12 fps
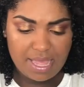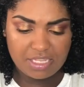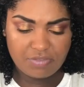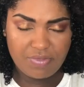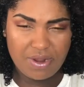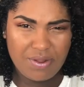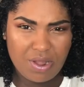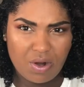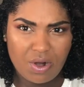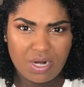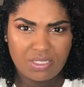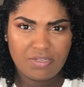It's very
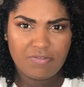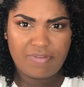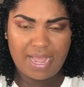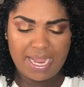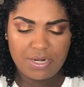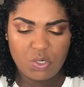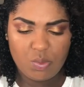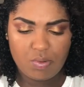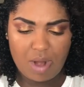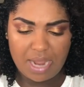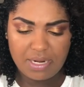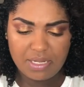hard to find new
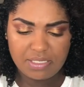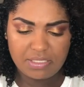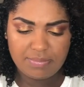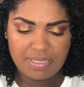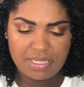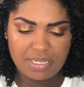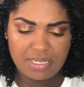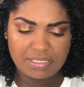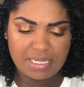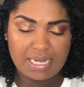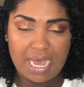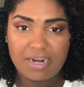products
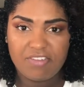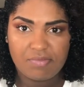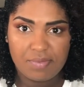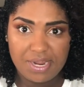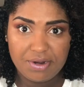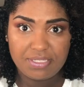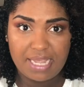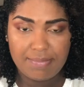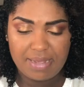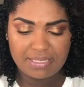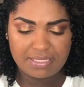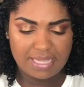because a lot of them
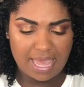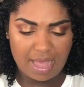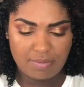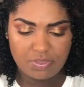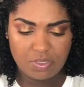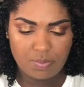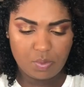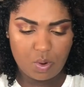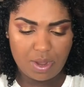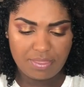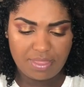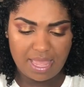irritate my scalp to the
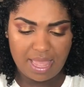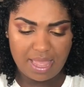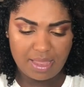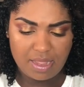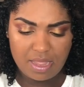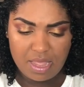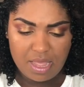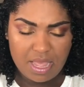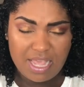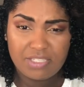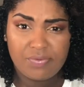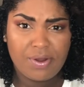point that
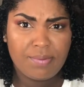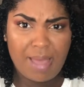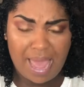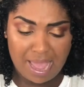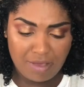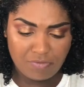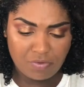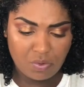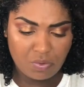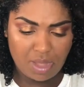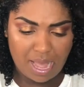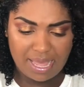it's very
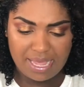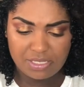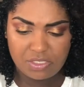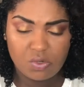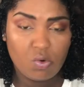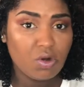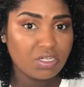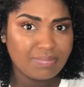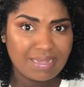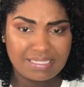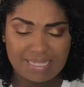painful. I get sores in my